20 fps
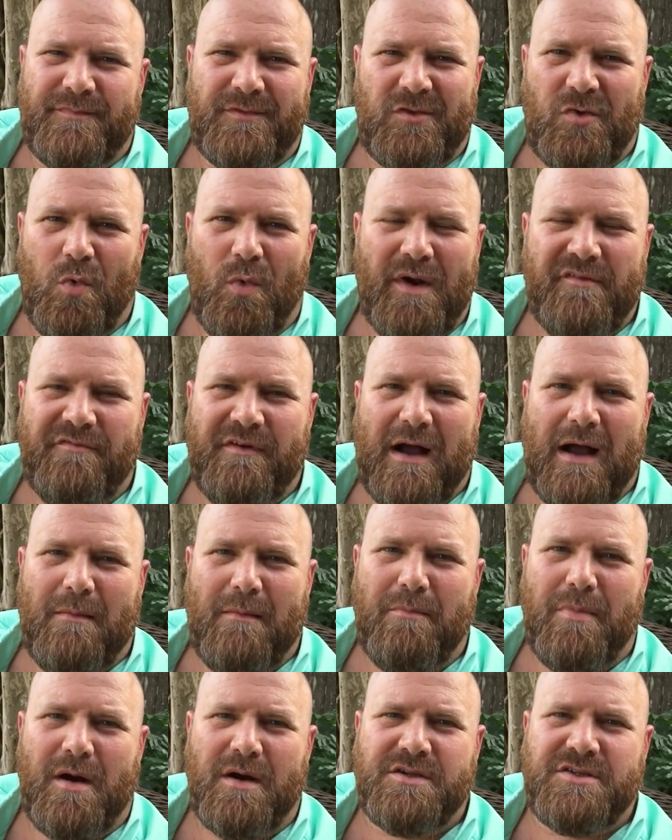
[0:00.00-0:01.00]

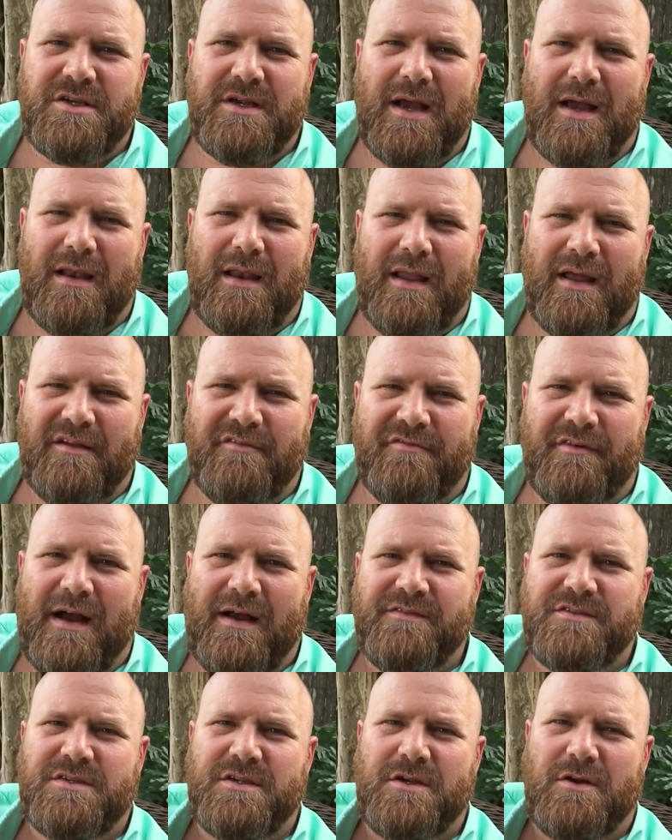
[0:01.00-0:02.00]
$25 you got like
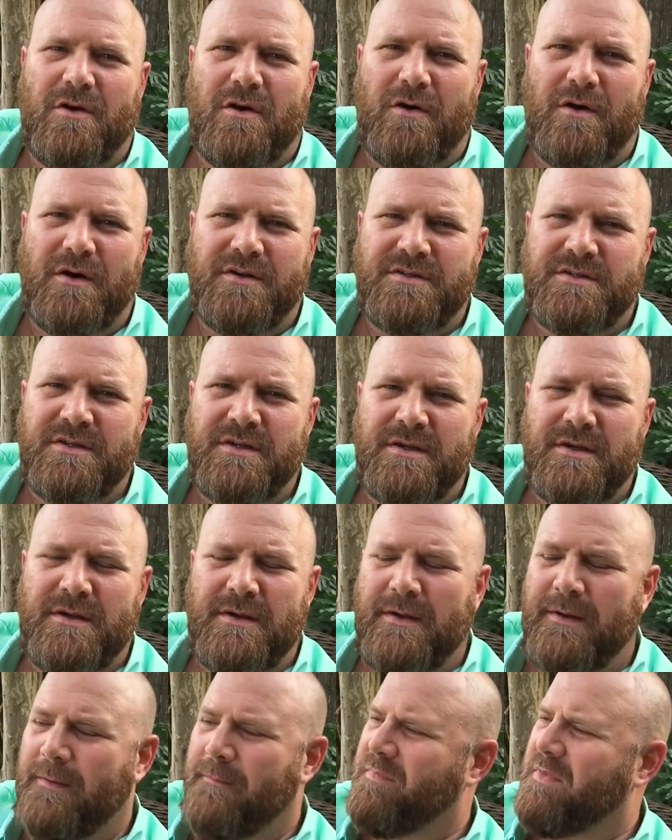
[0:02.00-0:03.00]
5 cigars.
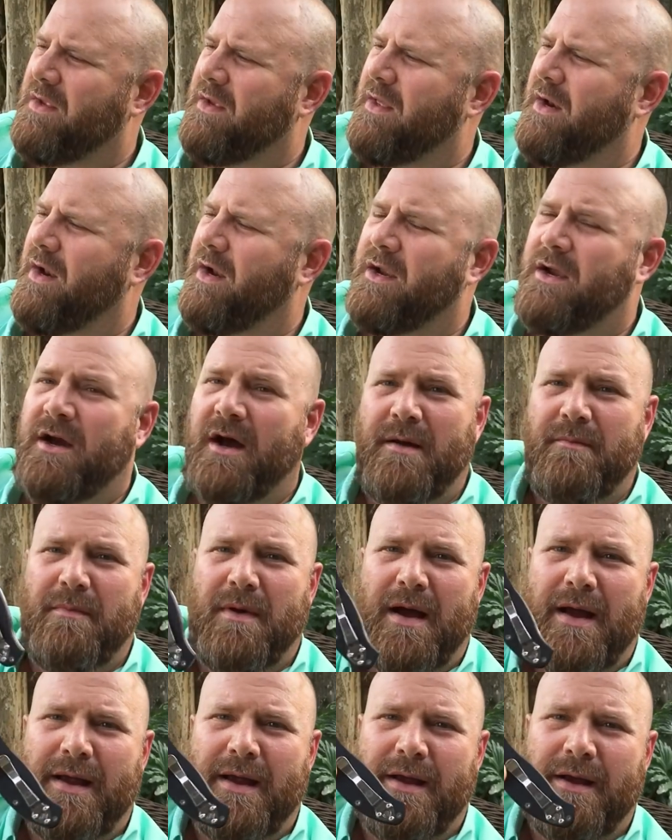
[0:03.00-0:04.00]
Gonna cut
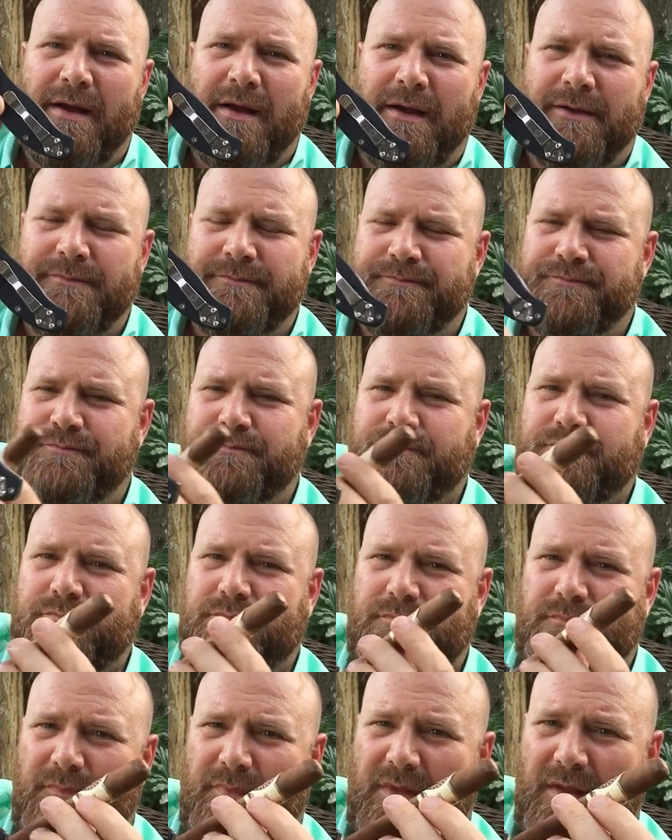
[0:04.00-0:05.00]
my
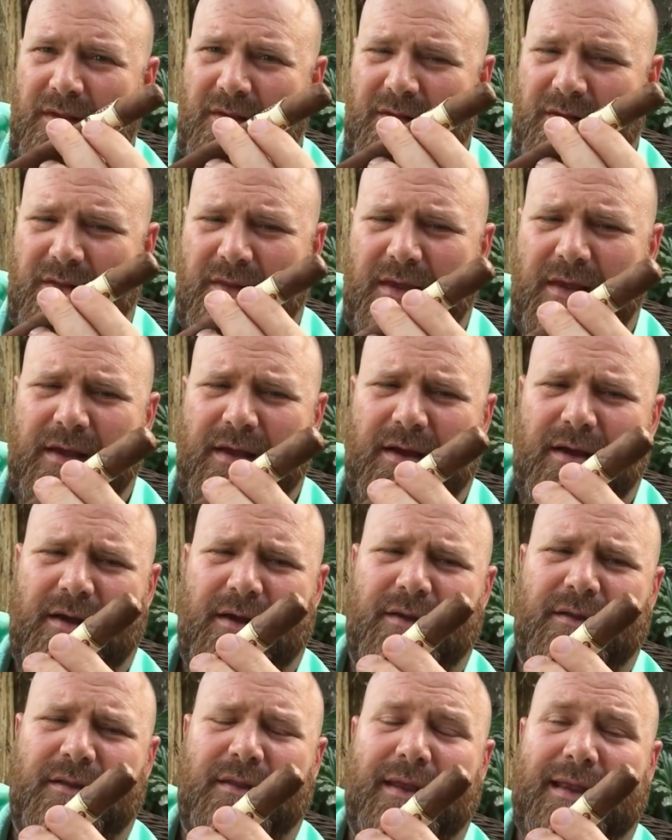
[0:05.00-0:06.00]

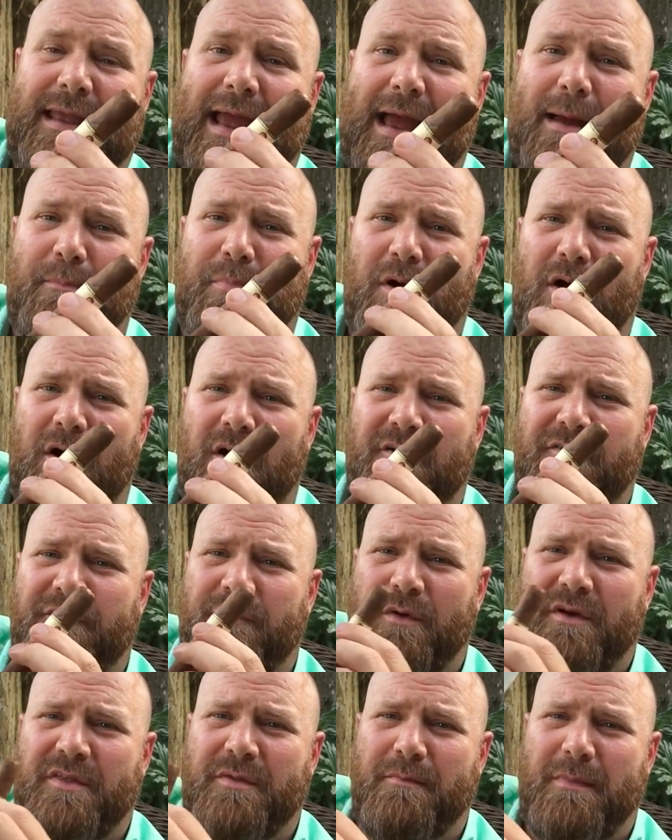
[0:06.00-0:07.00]
the cap off
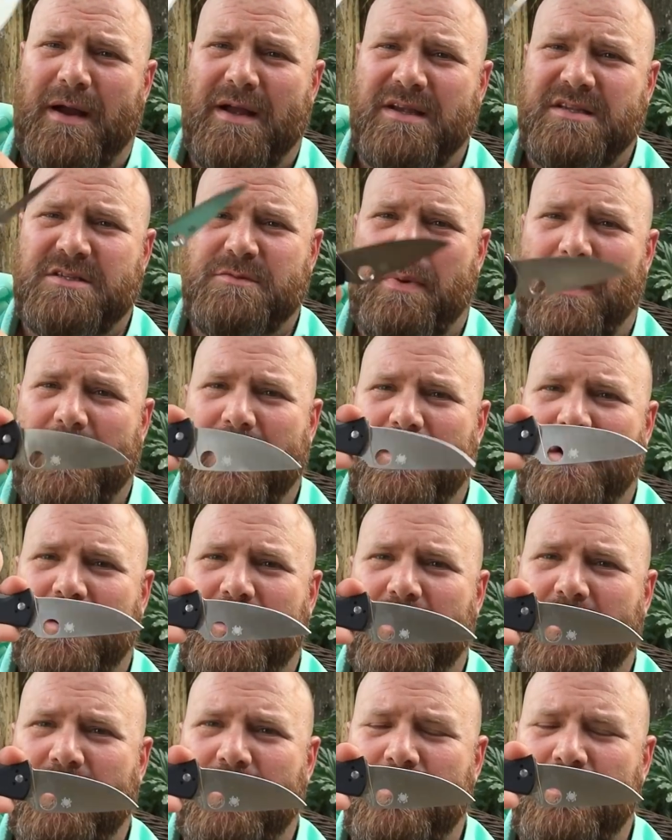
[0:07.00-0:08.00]
with my
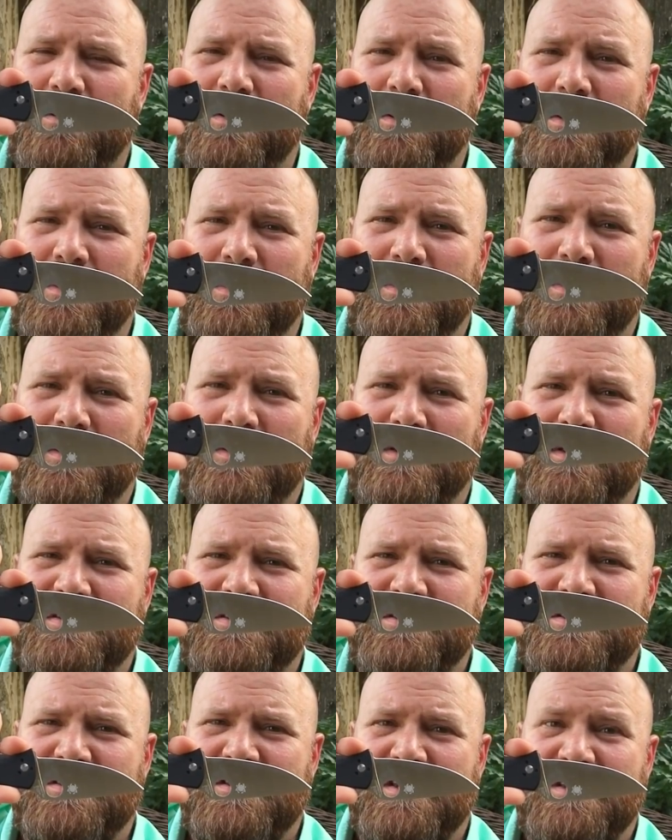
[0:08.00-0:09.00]
Spyderco.
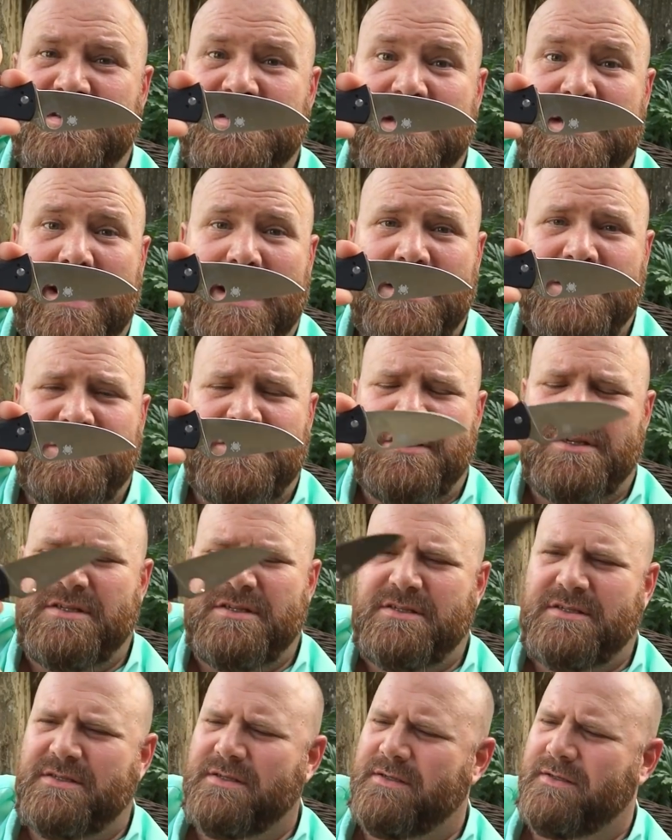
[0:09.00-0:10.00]
This is the
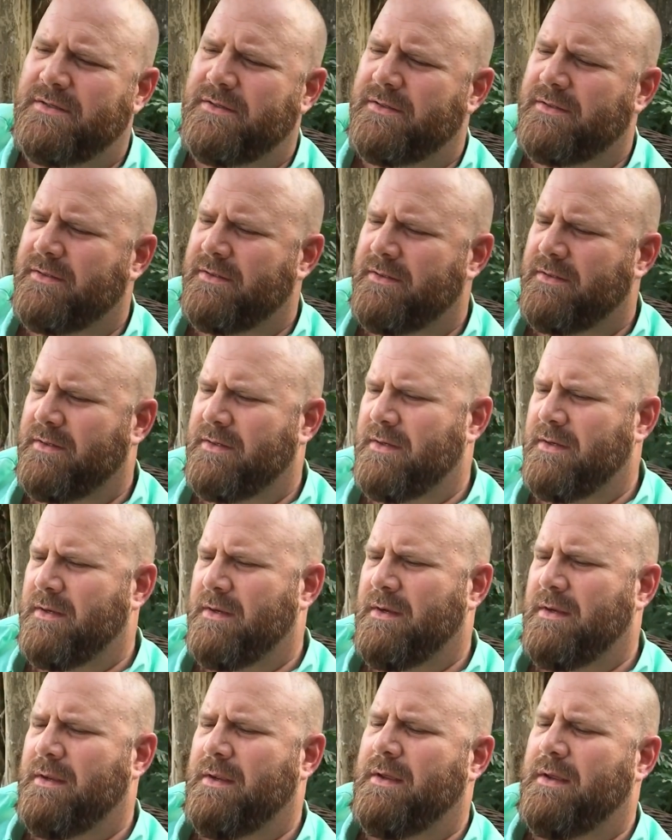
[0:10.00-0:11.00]
Tenacious.
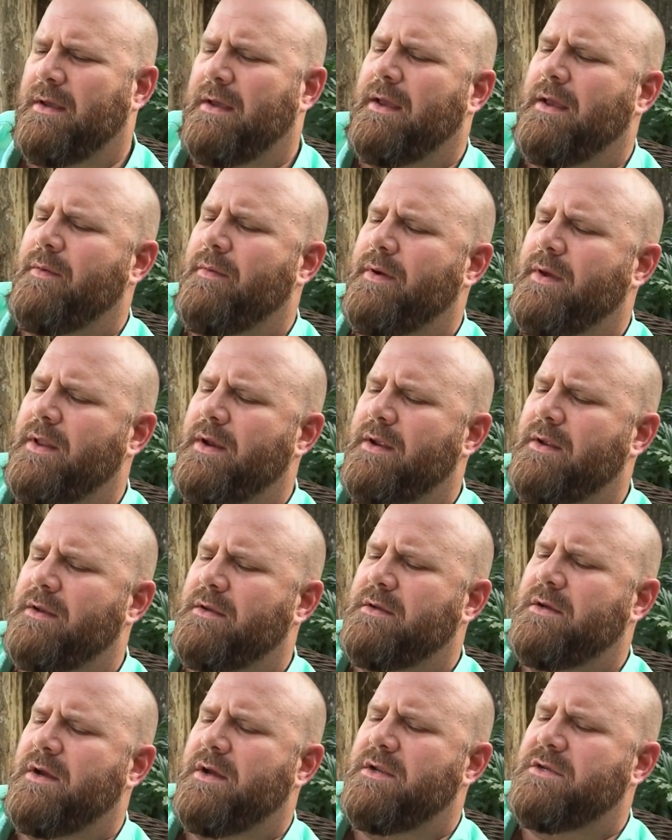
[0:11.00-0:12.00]
And we're gonna
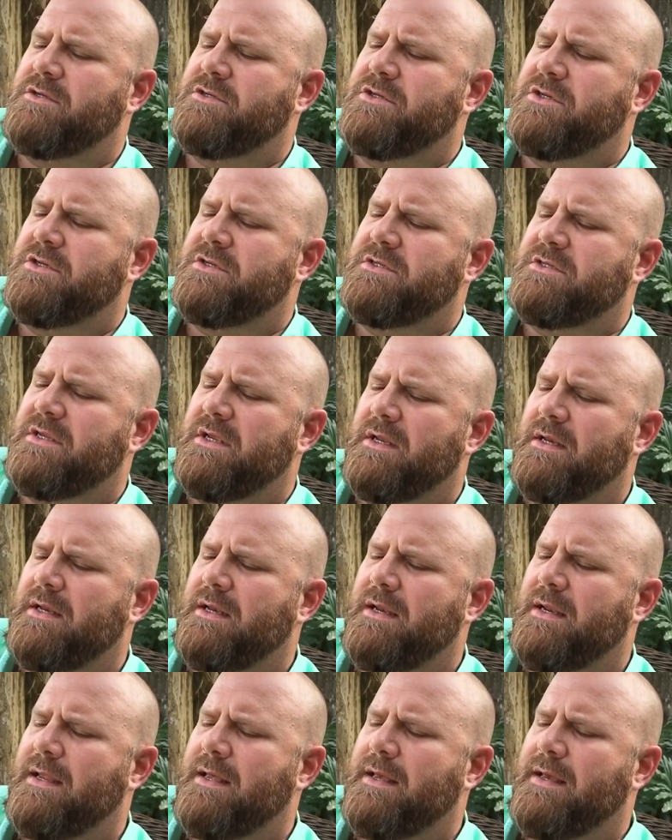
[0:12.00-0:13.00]
cut just a
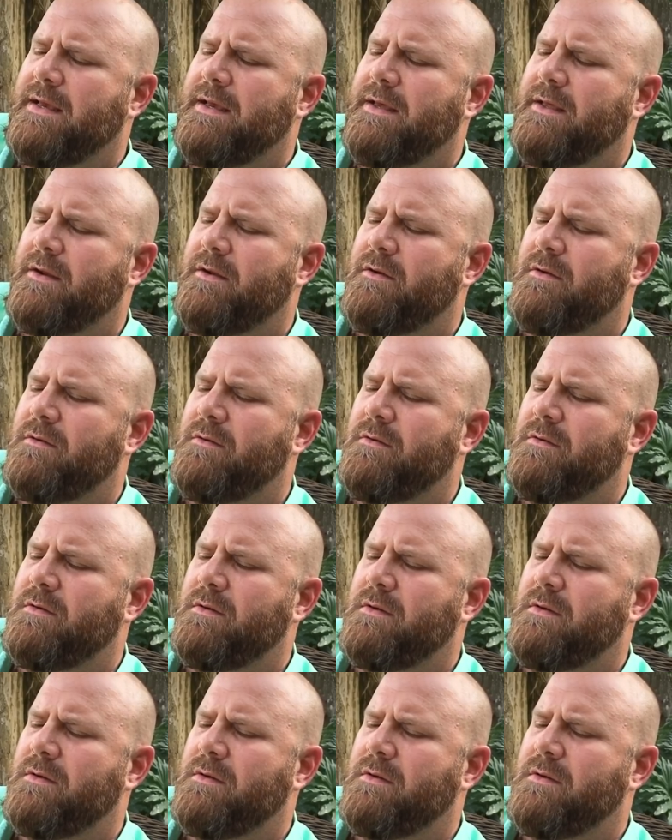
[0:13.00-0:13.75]
little